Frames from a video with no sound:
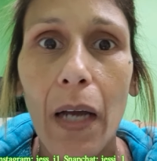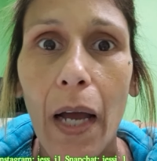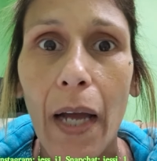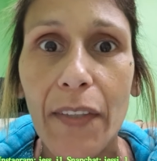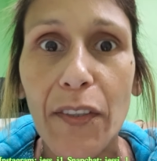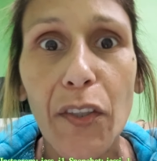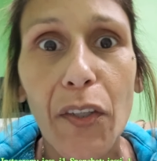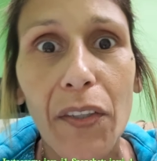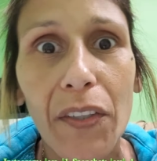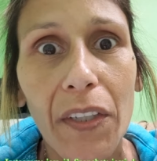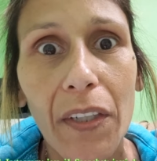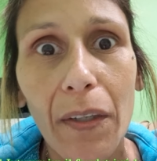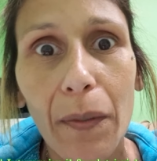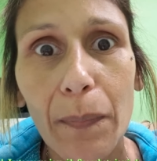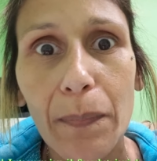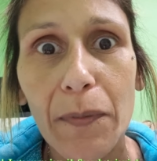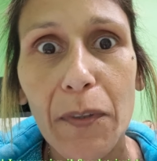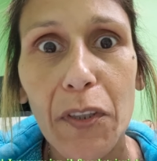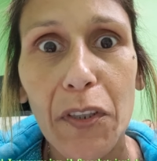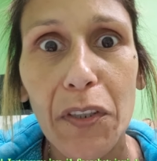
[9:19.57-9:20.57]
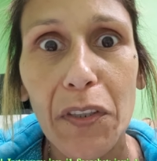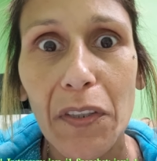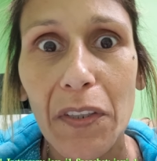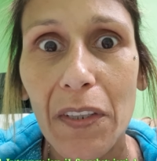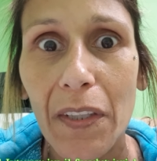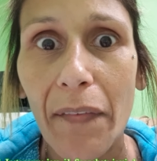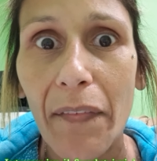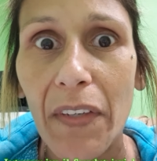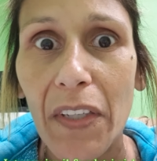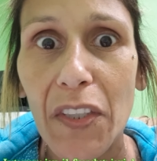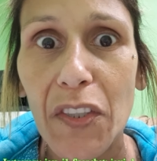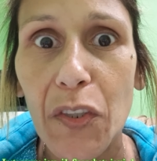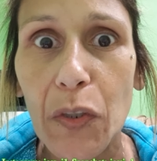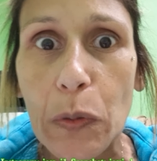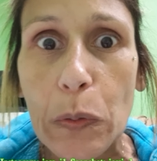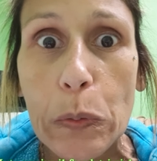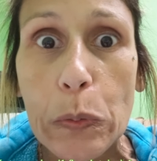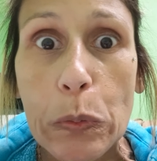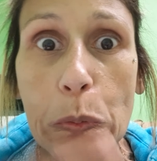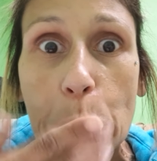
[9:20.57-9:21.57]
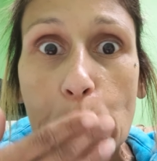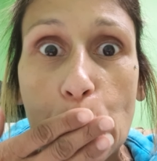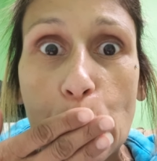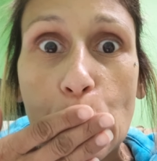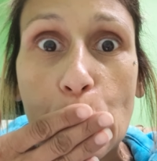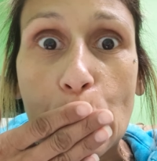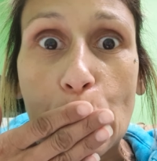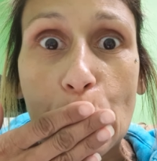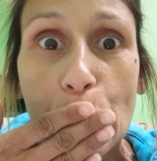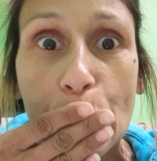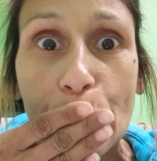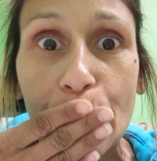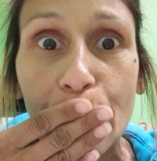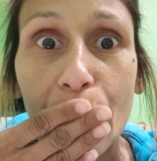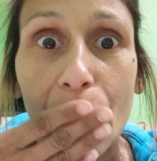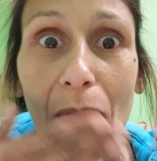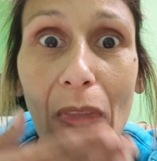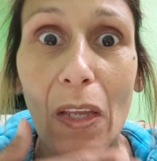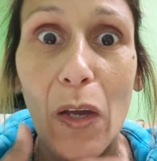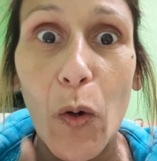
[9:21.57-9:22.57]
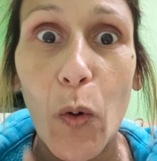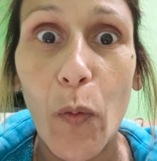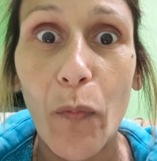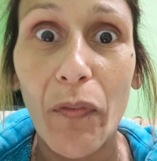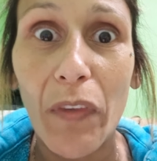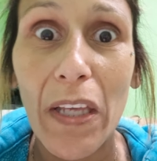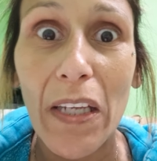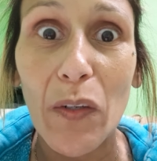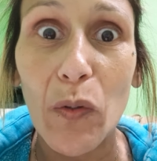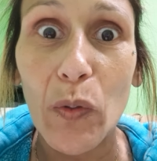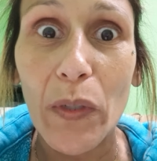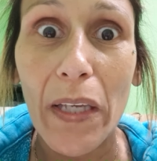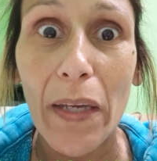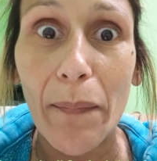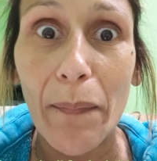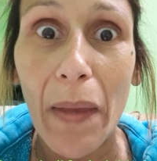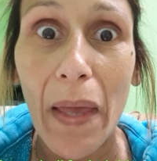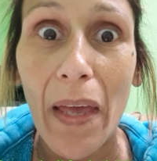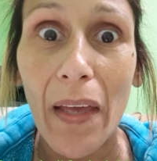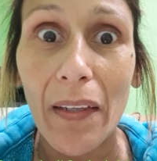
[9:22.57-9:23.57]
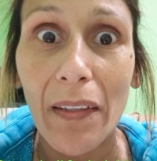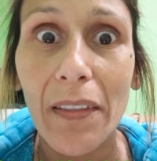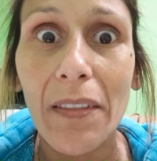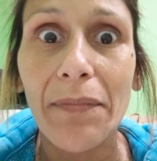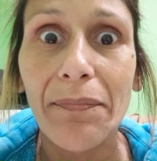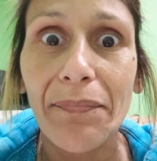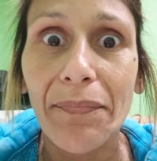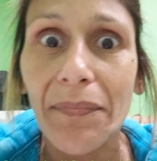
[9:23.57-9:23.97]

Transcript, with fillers: I turned it up to 72. I hope they don't get mad.